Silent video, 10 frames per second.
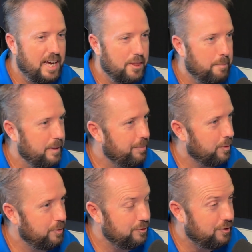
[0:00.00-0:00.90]
how the
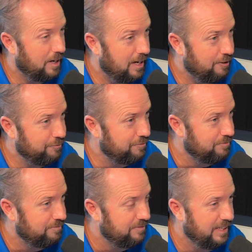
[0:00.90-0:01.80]
people who drive
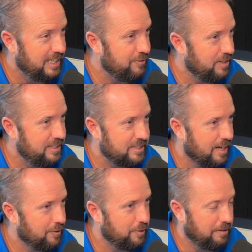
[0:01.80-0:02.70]
the EVs
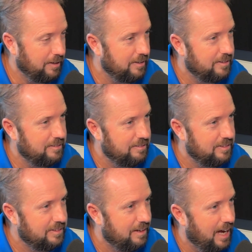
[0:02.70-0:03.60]
now do it.
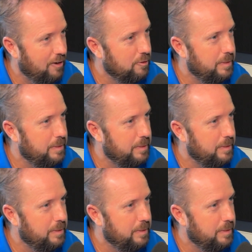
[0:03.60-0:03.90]
Oh, I, I would